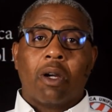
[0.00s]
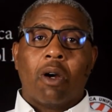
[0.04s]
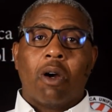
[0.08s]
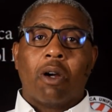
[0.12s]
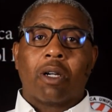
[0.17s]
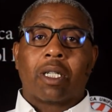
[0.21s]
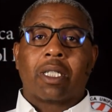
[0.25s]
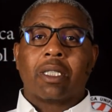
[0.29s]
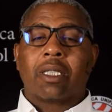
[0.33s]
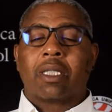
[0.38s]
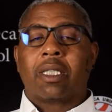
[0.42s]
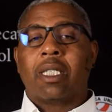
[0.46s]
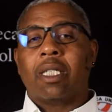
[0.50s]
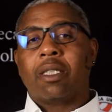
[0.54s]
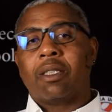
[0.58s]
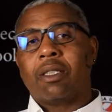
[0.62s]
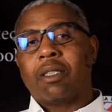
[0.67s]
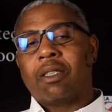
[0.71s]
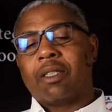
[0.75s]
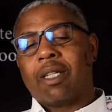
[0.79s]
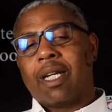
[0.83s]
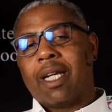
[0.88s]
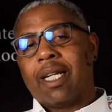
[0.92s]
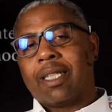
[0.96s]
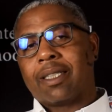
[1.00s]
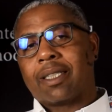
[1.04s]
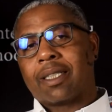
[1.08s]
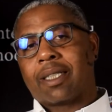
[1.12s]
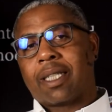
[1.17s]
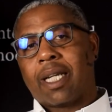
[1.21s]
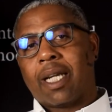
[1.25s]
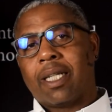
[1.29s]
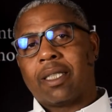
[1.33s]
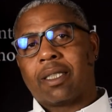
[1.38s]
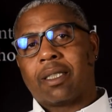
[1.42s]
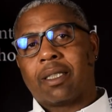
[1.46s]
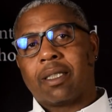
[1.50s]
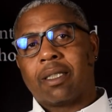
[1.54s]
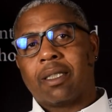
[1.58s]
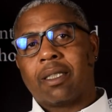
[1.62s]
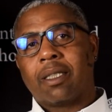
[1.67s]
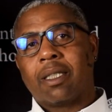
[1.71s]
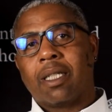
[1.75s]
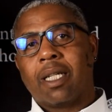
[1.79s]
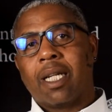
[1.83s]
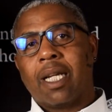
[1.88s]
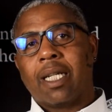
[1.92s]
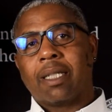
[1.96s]
on continuing your
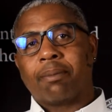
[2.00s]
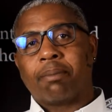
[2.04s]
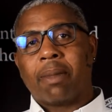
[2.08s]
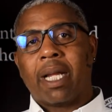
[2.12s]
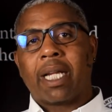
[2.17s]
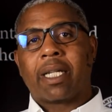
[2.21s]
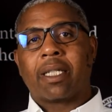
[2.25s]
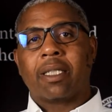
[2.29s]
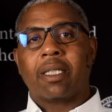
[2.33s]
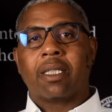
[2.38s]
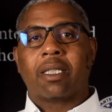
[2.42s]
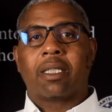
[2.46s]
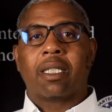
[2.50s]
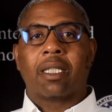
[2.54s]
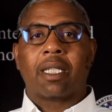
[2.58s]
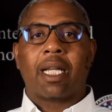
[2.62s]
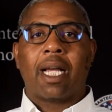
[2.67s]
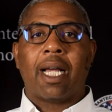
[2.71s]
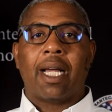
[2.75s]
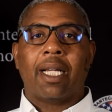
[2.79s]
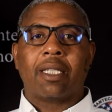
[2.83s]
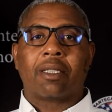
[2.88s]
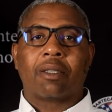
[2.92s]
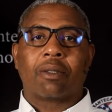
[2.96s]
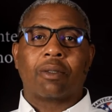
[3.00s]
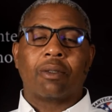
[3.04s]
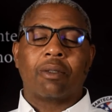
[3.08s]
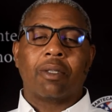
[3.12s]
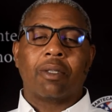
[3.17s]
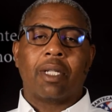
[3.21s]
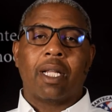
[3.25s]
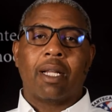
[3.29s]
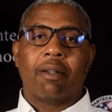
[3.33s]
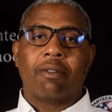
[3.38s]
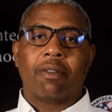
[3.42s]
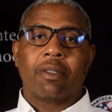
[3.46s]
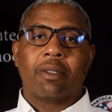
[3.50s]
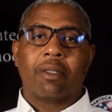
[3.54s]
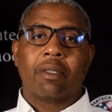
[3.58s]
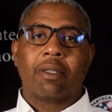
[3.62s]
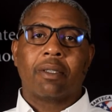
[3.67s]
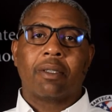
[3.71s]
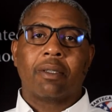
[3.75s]
education and making it to the high school level.